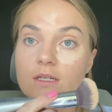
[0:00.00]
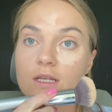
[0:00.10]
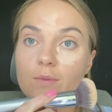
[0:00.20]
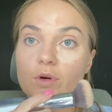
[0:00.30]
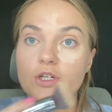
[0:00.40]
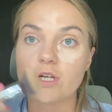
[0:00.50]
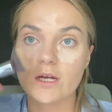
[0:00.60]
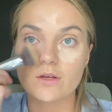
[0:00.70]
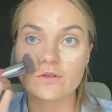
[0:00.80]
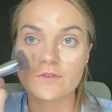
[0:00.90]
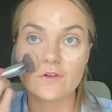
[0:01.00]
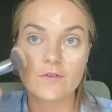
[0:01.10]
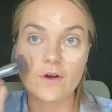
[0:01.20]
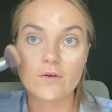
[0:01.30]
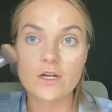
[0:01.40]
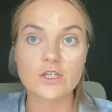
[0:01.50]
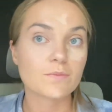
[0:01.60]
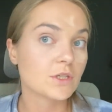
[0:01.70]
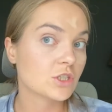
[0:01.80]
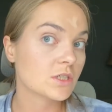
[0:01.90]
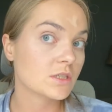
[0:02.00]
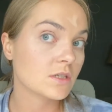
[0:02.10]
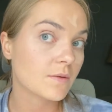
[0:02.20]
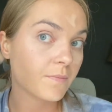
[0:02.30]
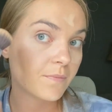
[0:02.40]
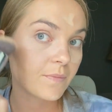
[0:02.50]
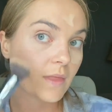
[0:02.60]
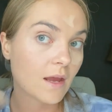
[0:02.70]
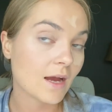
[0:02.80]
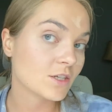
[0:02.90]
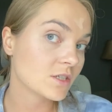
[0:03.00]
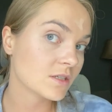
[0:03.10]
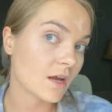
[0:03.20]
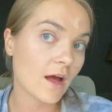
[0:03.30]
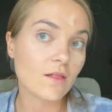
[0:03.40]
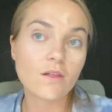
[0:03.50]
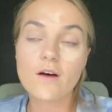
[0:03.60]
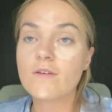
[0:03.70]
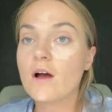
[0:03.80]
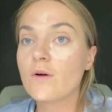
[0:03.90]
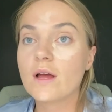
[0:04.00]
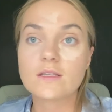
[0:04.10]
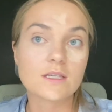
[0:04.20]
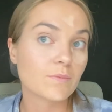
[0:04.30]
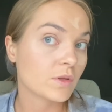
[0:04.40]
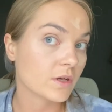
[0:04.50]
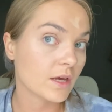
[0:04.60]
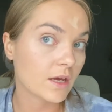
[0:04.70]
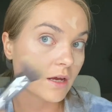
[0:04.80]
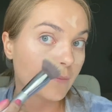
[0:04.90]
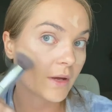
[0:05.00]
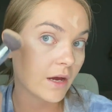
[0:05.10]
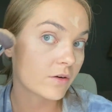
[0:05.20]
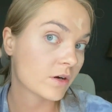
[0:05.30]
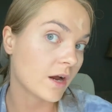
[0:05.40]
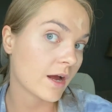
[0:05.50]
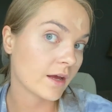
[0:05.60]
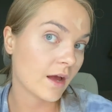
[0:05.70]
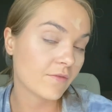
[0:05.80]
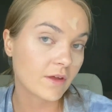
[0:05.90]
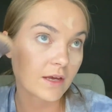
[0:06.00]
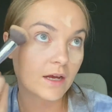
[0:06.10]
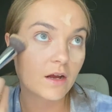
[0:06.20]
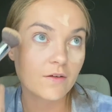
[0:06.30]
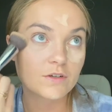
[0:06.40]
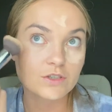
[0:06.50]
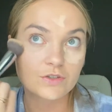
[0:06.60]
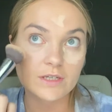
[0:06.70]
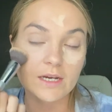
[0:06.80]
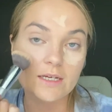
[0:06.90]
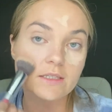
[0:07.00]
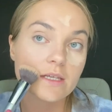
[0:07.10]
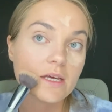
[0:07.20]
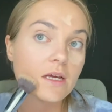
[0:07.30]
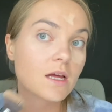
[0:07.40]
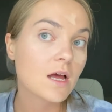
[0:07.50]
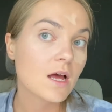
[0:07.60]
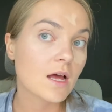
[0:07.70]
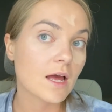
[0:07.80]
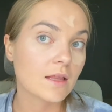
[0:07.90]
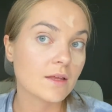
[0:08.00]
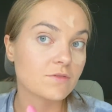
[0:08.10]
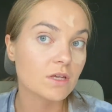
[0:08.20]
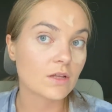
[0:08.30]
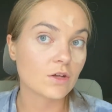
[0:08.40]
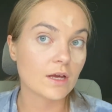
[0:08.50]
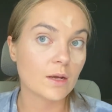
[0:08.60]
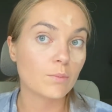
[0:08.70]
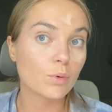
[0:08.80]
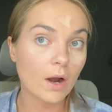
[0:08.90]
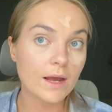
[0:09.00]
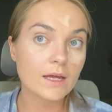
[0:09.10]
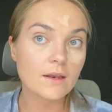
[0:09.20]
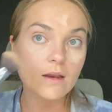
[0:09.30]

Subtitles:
same brush I used for the foundation, but I love how it ends up looking on my under eye. I feel like it covers really nicely. It leaves it looking bright,